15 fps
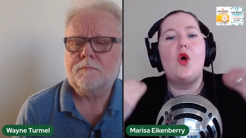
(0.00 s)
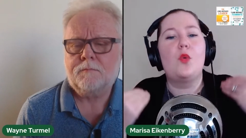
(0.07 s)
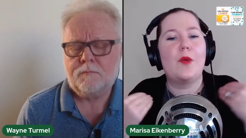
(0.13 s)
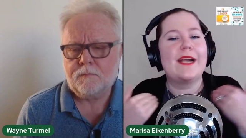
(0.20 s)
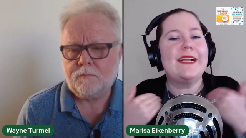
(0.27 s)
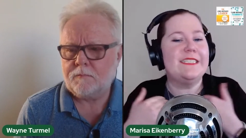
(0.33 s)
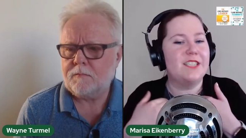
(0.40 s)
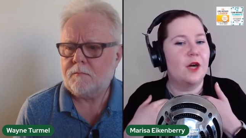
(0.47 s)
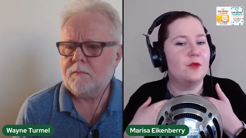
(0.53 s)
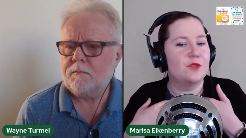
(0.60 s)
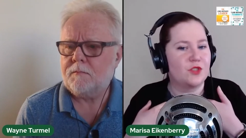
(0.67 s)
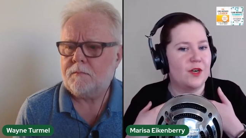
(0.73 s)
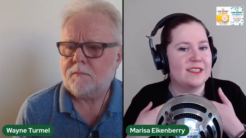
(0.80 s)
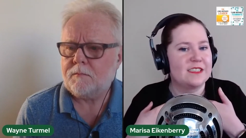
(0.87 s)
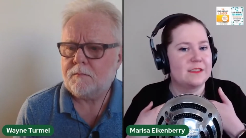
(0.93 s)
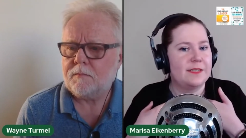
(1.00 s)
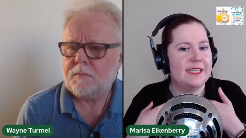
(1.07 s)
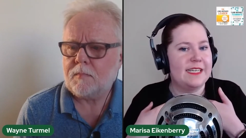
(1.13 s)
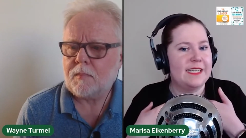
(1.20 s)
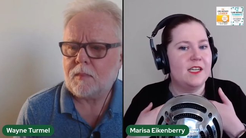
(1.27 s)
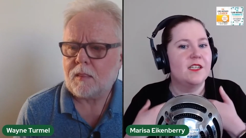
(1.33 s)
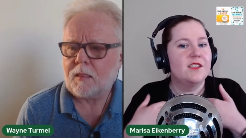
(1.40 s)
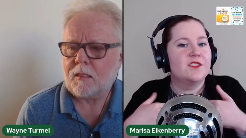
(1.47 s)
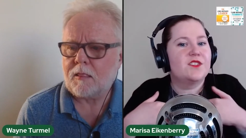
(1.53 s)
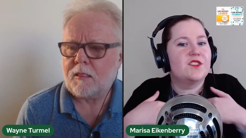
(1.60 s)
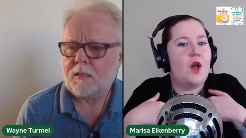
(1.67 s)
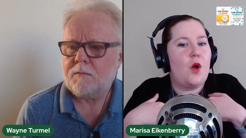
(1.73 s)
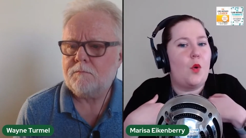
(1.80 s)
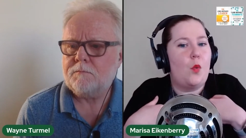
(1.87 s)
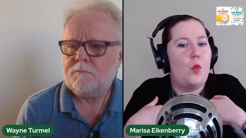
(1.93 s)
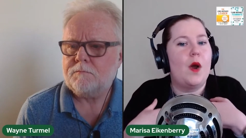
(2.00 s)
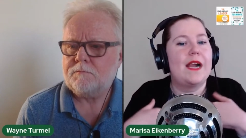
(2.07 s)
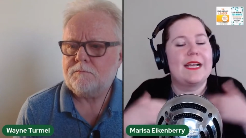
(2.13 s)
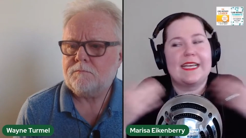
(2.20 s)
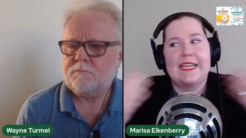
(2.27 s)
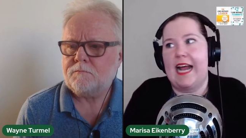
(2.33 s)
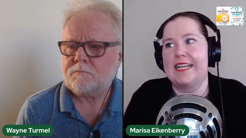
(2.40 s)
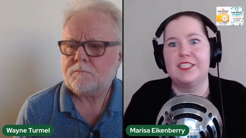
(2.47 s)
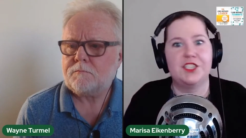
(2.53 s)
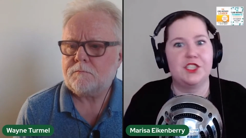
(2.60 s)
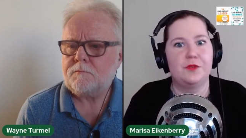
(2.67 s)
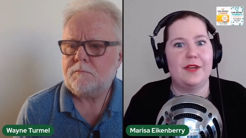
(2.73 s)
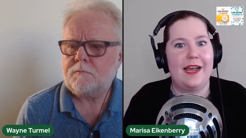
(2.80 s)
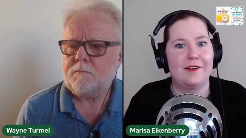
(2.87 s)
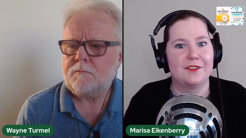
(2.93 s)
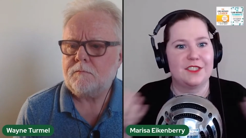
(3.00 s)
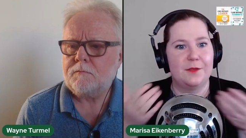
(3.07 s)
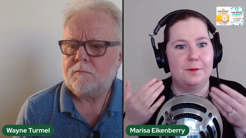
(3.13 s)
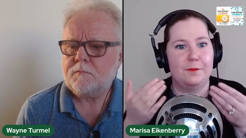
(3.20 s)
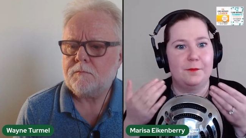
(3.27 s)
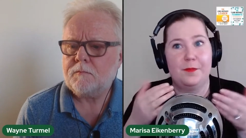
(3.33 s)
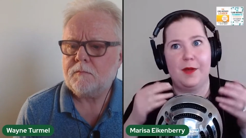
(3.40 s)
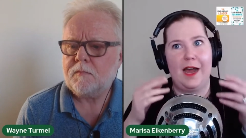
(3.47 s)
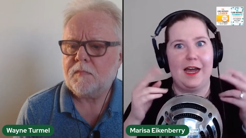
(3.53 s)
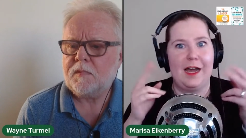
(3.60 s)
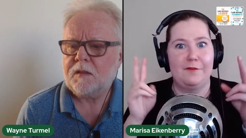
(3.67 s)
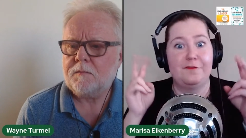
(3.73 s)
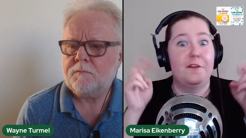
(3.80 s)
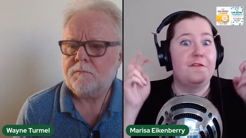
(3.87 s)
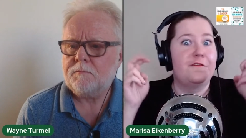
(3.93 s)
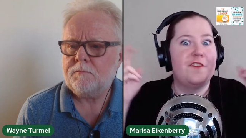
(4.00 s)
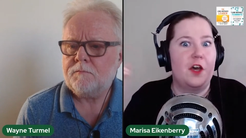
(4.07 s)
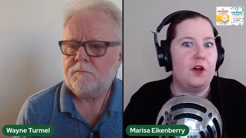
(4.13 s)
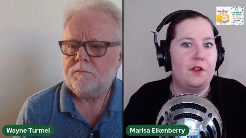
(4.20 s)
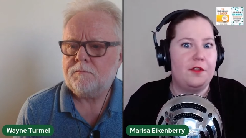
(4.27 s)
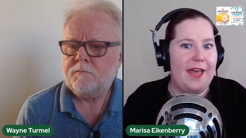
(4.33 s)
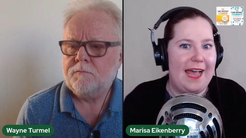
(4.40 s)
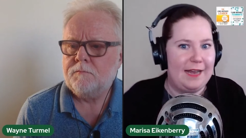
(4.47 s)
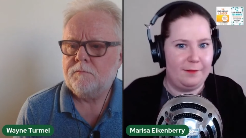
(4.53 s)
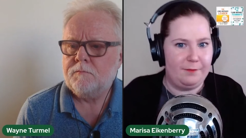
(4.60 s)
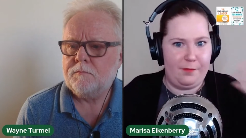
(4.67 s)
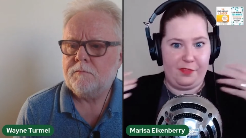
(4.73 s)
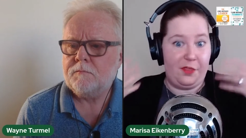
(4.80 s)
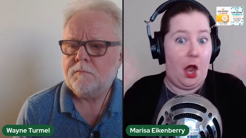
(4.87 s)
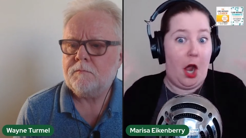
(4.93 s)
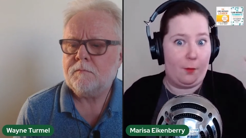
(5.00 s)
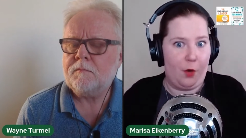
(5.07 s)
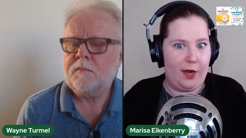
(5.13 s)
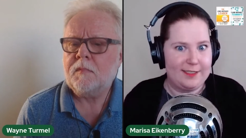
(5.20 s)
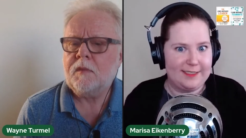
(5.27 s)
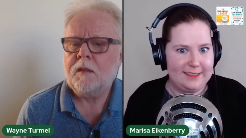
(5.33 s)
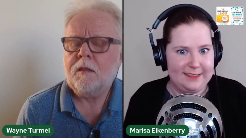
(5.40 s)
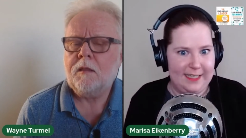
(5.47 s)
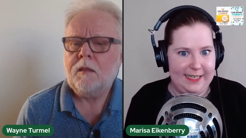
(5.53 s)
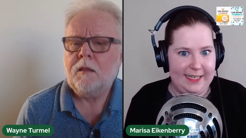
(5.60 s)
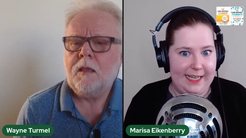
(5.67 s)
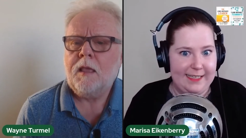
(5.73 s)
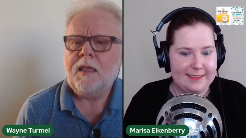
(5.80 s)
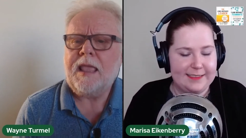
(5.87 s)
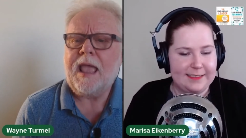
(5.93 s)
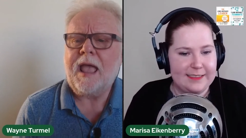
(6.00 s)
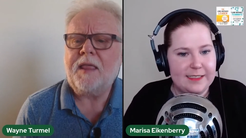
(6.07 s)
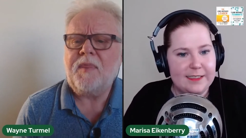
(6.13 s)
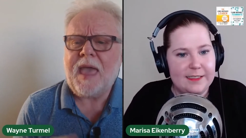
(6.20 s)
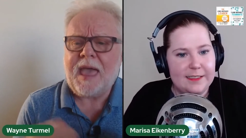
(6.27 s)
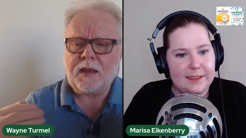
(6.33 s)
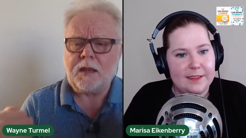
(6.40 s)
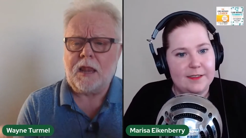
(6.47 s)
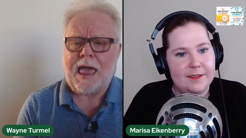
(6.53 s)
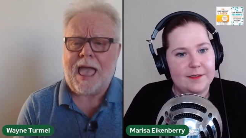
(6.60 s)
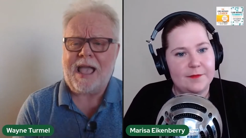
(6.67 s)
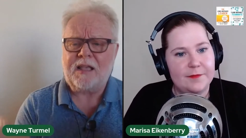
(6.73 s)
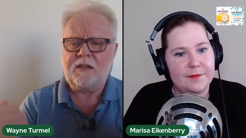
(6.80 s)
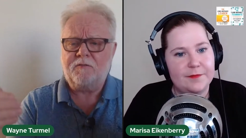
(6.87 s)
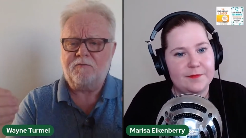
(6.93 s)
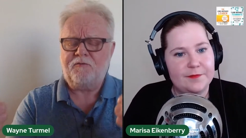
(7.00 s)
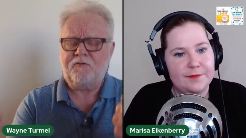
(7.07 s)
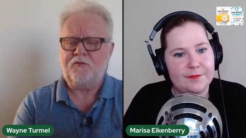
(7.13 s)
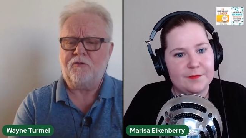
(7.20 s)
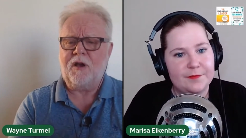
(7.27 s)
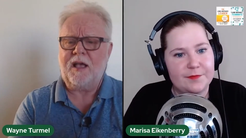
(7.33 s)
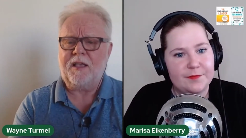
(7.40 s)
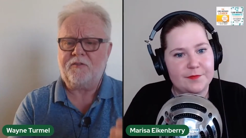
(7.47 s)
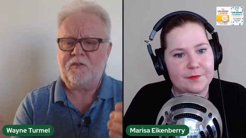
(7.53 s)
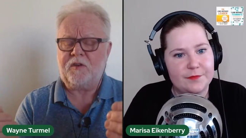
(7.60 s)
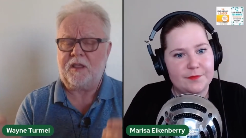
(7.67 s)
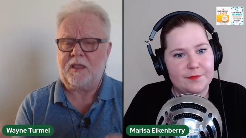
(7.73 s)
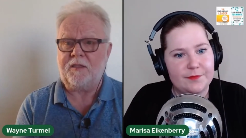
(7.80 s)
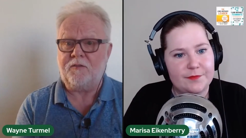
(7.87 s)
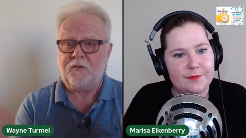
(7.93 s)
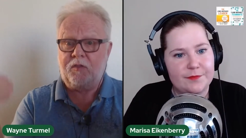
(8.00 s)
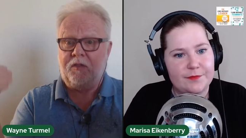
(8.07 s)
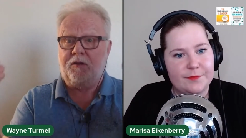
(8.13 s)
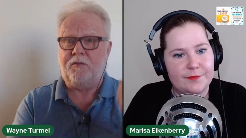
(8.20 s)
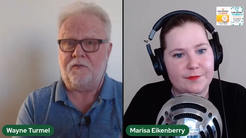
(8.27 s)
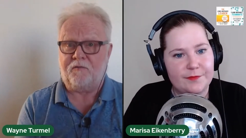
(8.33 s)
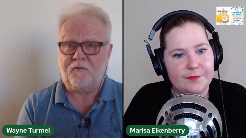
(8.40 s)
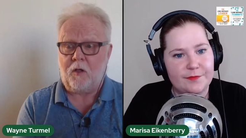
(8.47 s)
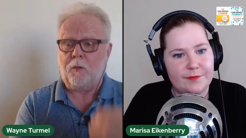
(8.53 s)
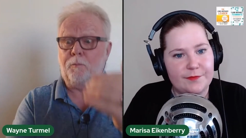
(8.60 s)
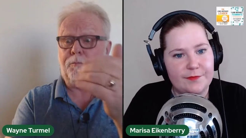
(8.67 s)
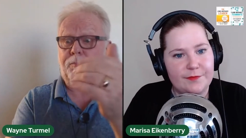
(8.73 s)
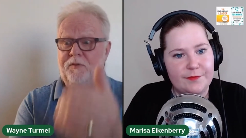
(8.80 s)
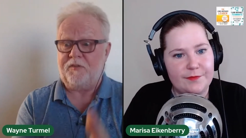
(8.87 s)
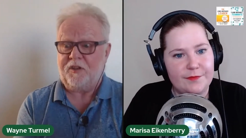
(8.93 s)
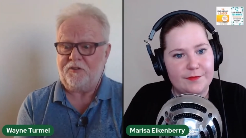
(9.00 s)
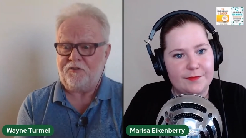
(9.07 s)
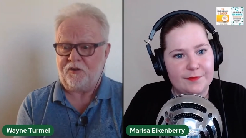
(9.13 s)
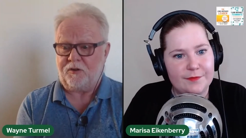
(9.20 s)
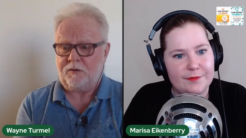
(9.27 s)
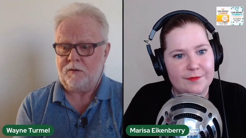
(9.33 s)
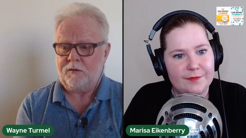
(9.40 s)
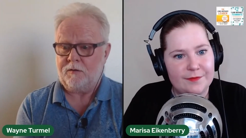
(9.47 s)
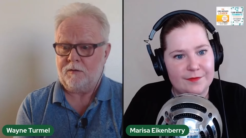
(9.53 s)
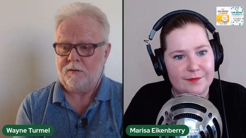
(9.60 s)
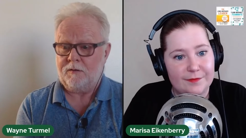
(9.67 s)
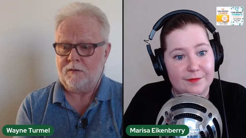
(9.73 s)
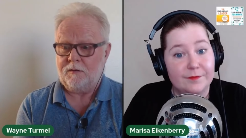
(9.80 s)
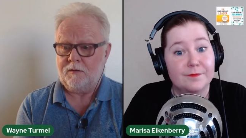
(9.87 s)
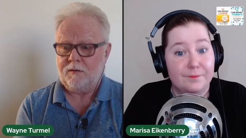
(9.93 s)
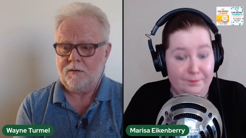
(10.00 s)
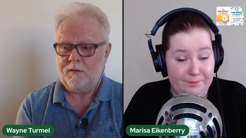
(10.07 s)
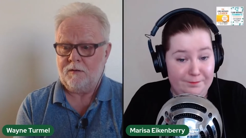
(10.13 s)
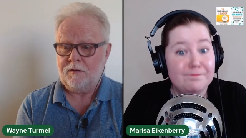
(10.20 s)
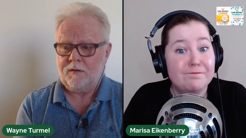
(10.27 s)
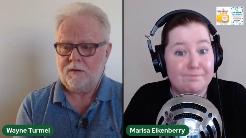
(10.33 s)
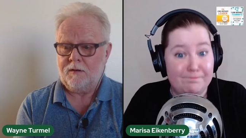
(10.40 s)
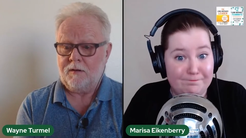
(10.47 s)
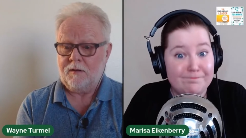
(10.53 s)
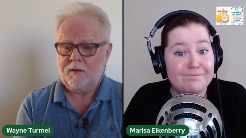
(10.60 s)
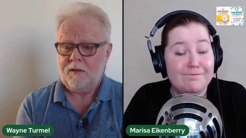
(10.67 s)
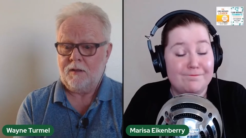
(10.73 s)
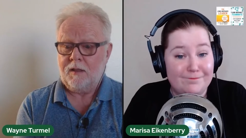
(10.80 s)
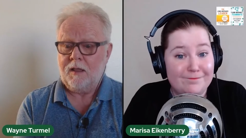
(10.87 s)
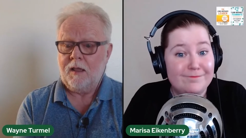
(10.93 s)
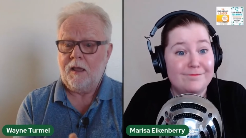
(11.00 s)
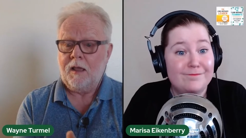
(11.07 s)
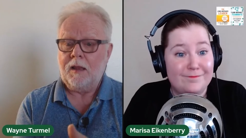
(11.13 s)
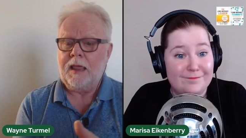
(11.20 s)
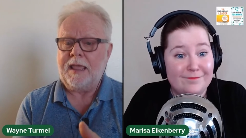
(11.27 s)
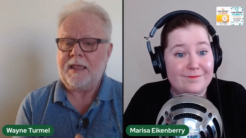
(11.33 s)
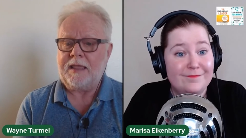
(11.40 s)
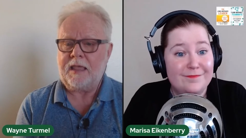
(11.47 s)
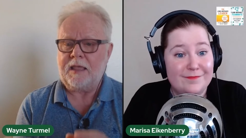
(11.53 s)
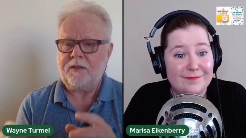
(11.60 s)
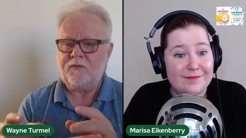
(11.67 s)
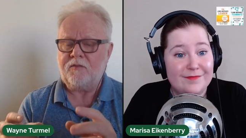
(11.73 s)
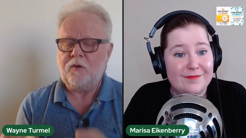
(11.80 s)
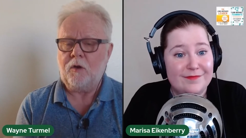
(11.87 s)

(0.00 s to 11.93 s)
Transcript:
Speaker 1: already don't trust me. So what can I do now to fulfill that thought process, I guess?
Speaker 2: Yeah. And that lack of trust is the default position.
Speaker 1: Mm-hmm.
Speaker 2: Like, it's